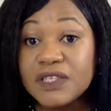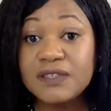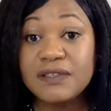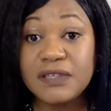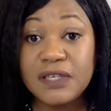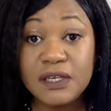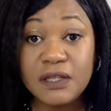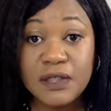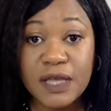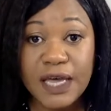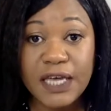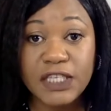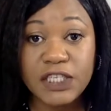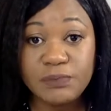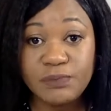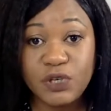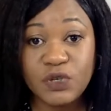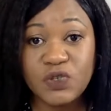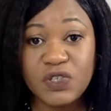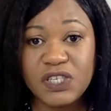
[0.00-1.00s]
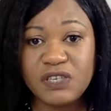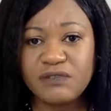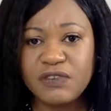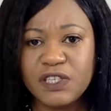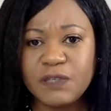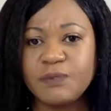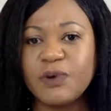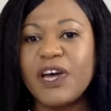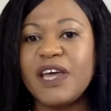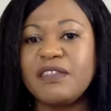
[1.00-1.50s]
seen the HBO
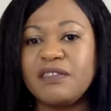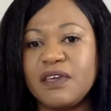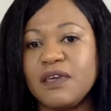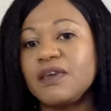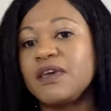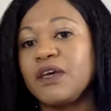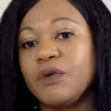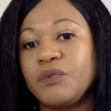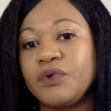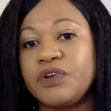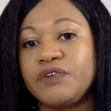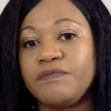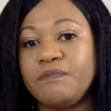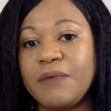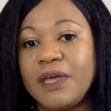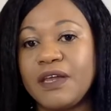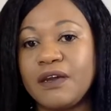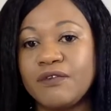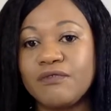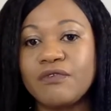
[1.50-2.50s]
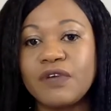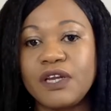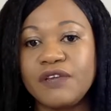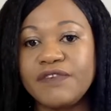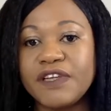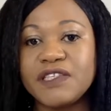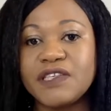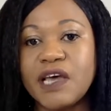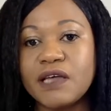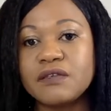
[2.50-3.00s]
series, but I think it would have made a really
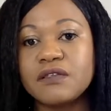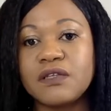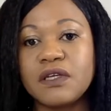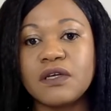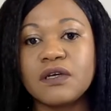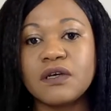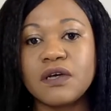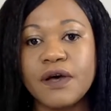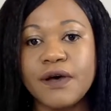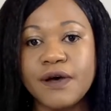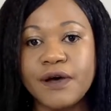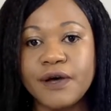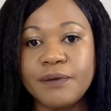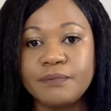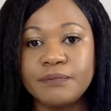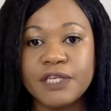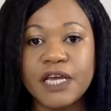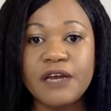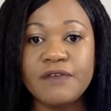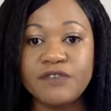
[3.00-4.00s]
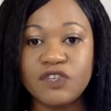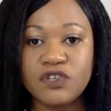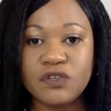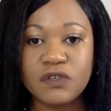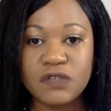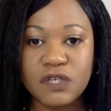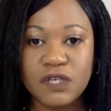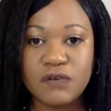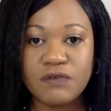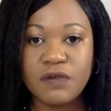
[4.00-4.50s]
fantastic um,
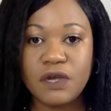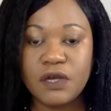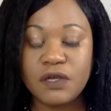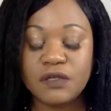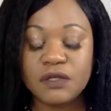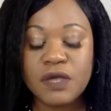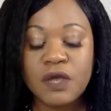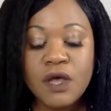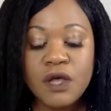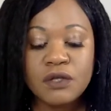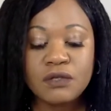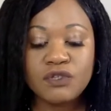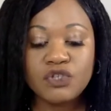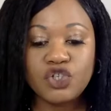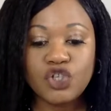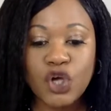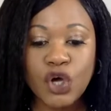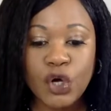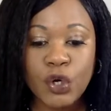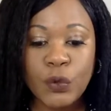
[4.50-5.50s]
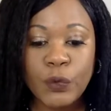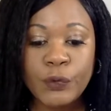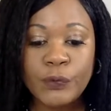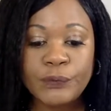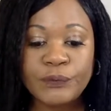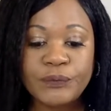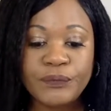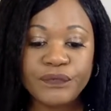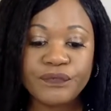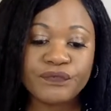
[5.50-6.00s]
television series.
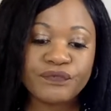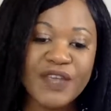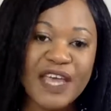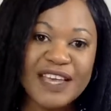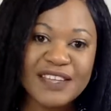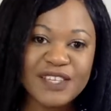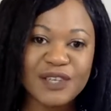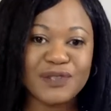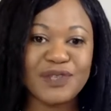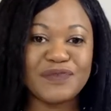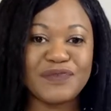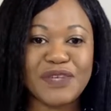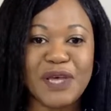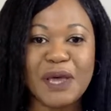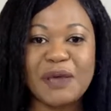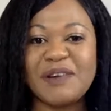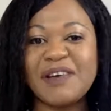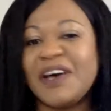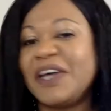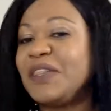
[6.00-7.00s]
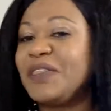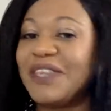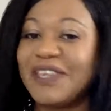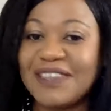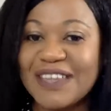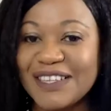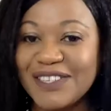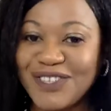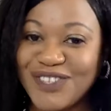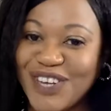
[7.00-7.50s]
So, 8 out of 10, I
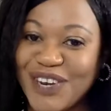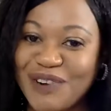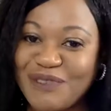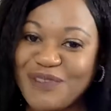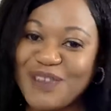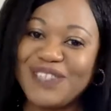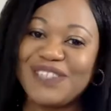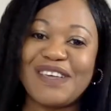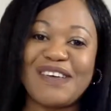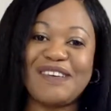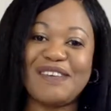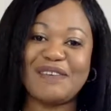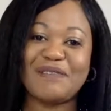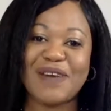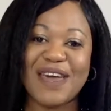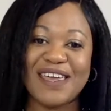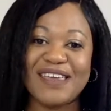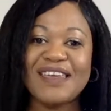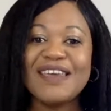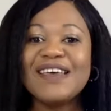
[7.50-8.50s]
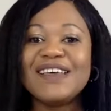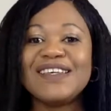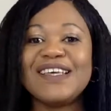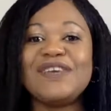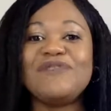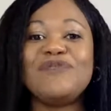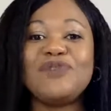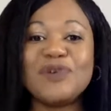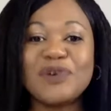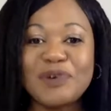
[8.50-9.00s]
think that's generous anyway.
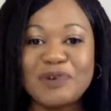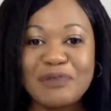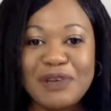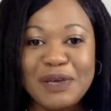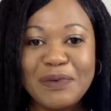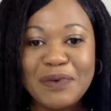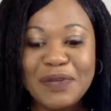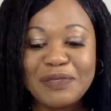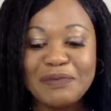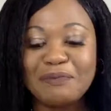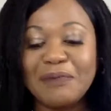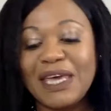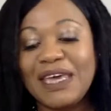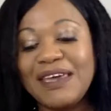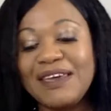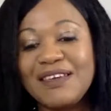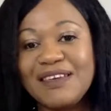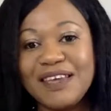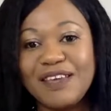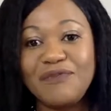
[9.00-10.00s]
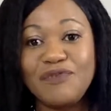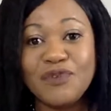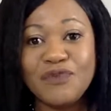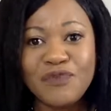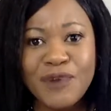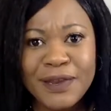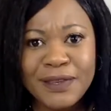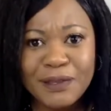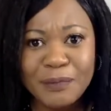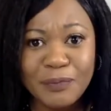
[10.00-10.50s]
If you agree with me, if
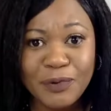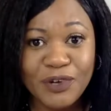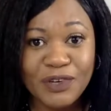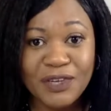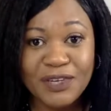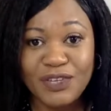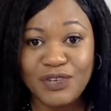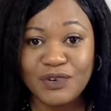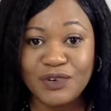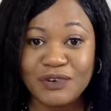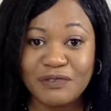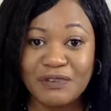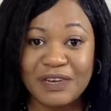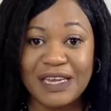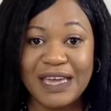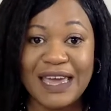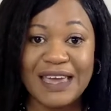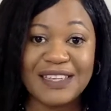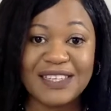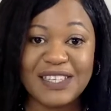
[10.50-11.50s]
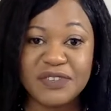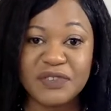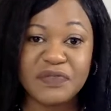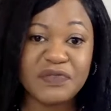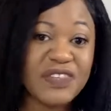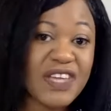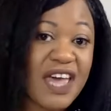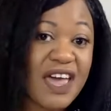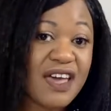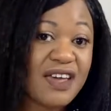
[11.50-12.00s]
you've read the book, you agree 8 out
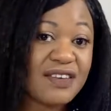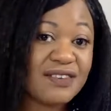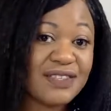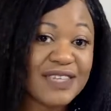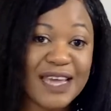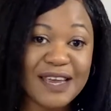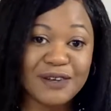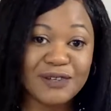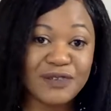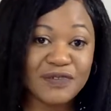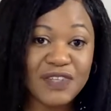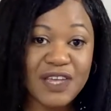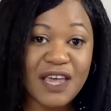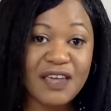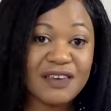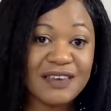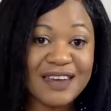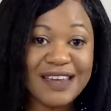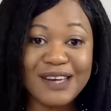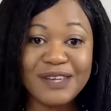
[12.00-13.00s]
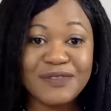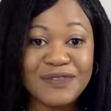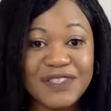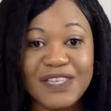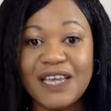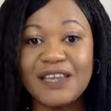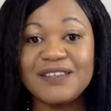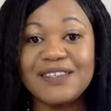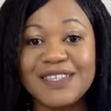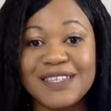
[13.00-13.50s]
of 10, 10 out of 10, 9 out of
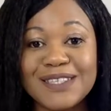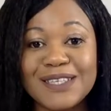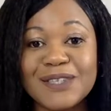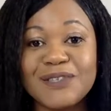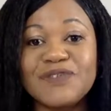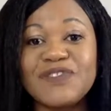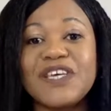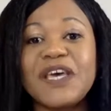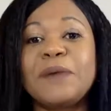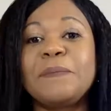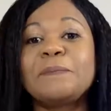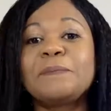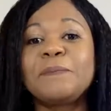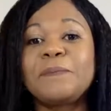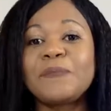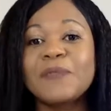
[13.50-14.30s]
10, 6 out of 10,